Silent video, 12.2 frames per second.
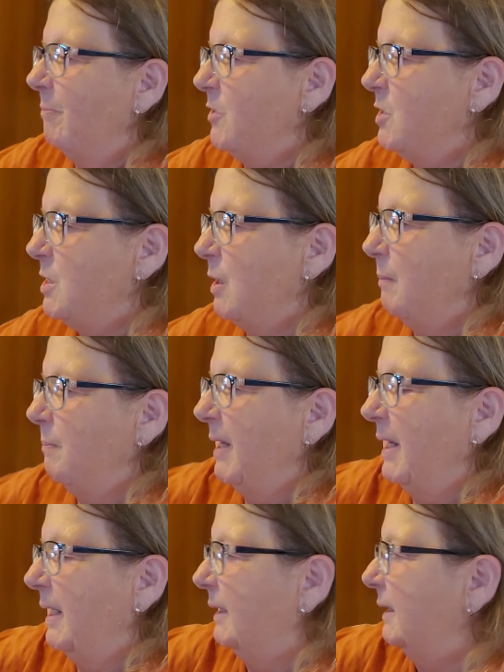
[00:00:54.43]
start
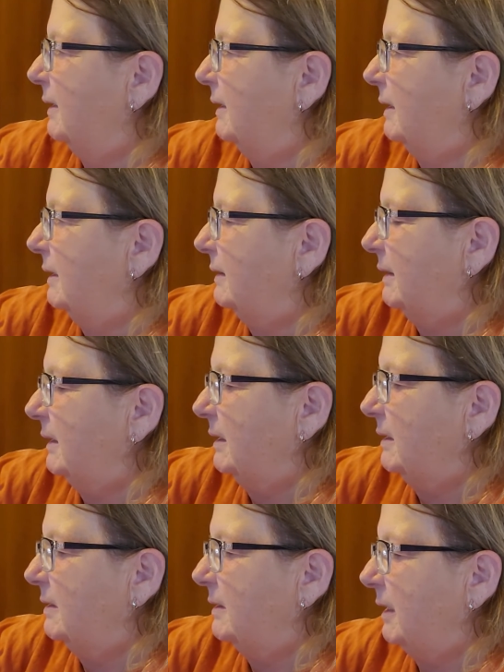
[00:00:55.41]
packing these
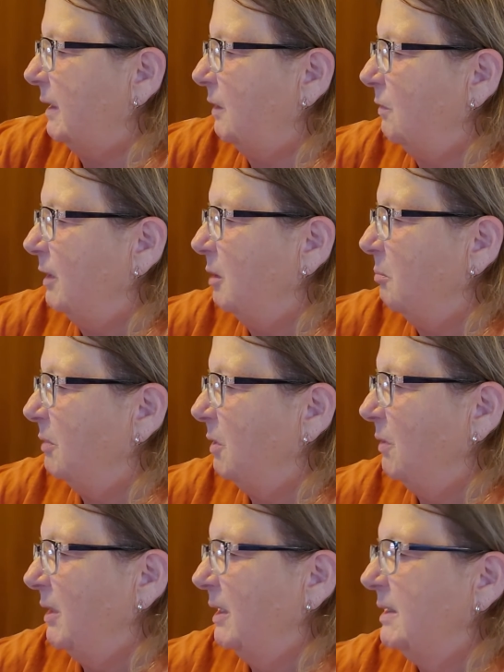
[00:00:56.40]
in so they don't get
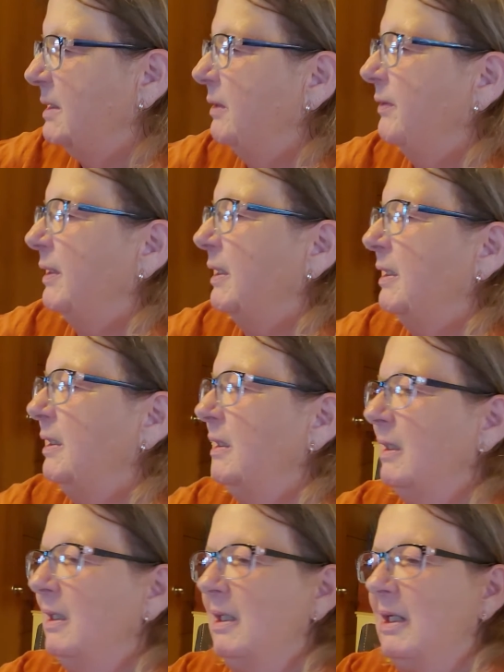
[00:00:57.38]
broken till then,
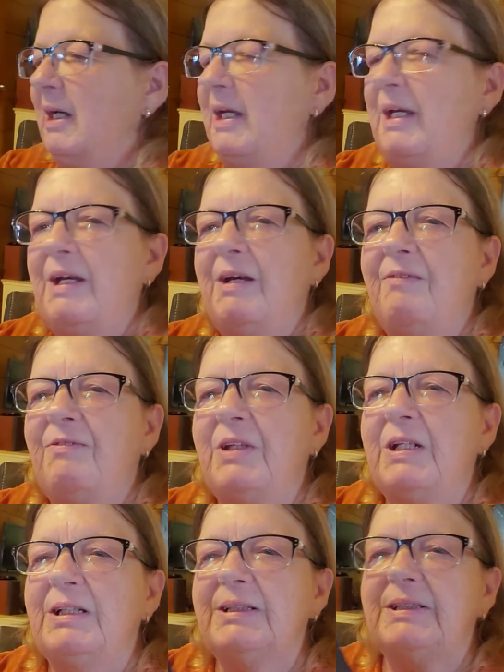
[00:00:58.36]
I have
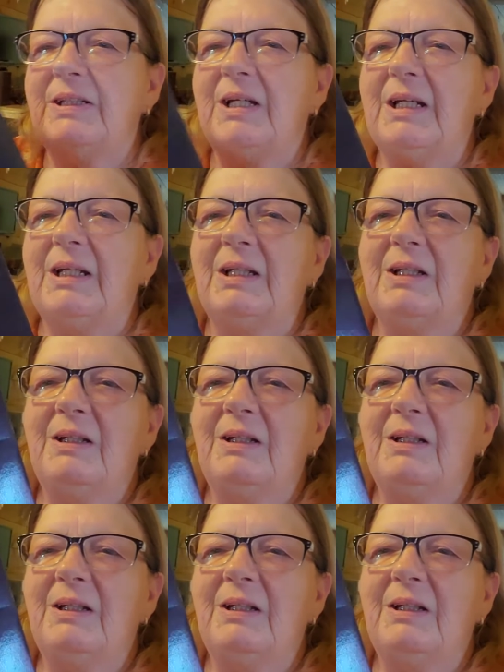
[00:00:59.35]
things like